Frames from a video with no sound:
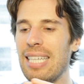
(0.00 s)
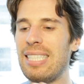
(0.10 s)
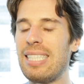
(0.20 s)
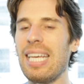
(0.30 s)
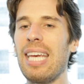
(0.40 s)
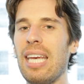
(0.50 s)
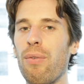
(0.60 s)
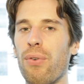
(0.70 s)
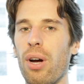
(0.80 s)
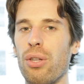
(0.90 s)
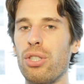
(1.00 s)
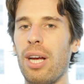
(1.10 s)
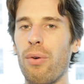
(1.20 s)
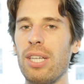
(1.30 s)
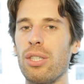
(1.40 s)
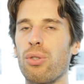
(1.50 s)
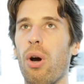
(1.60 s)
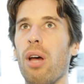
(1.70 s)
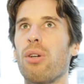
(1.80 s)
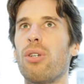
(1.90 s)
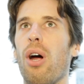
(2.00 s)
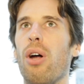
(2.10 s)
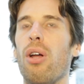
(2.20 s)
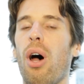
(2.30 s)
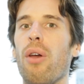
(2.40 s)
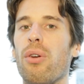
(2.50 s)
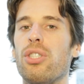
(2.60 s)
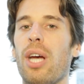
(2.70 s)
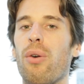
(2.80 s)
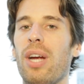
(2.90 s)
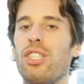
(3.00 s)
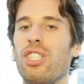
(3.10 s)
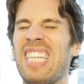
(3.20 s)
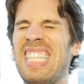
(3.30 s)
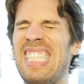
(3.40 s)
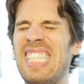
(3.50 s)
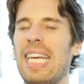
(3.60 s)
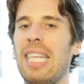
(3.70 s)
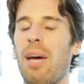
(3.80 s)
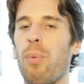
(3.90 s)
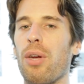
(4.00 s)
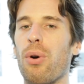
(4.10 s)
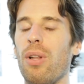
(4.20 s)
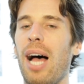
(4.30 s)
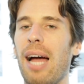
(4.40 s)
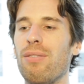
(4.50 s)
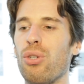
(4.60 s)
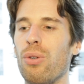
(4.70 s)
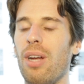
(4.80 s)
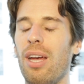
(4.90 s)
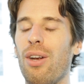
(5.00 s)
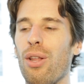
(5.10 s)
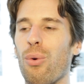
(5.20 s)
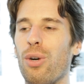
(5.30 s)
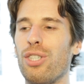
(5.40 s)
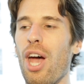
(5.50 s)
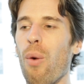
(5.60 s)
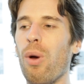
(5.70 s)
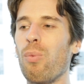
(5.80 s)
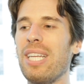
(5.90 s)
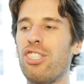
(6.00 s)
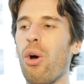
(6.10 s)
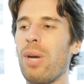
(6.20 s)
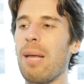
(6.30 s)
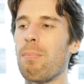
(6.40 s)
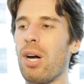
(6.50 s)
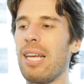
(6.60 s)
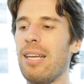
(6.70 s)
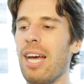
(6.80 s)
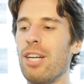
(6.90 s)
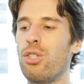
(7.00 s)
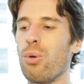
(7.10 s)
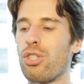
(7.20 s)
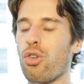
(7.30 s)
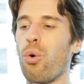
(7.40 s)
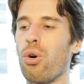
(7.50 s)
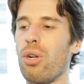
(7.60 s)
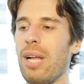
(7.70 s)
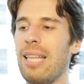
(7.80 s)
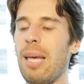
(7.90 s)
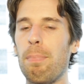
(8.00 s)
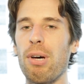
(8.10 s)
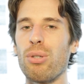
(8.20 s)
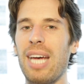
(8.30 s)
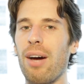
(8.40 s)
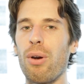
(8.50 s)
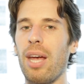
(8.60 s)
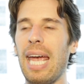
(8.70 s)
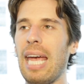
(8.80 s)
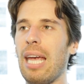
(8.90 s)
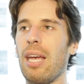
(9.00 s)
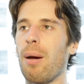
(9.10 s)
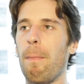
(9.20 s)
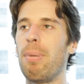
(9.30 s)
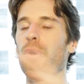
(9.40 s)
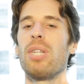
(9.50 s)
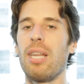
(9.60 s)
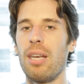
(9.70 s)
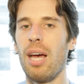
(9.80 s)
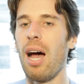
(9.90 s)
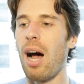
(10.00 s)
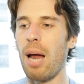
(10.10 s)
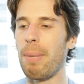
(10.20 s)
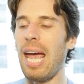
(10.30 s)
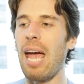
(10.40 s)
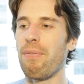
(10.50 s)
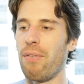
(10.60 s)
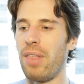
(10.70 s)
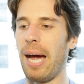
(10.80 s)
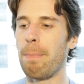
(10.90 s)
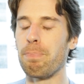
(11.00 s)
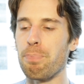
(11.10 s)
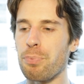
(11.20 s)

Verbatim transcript: see for other generations, or other generations can see that we are alive. So in other words, when we donate money to a school and they build out a building on behalf of that,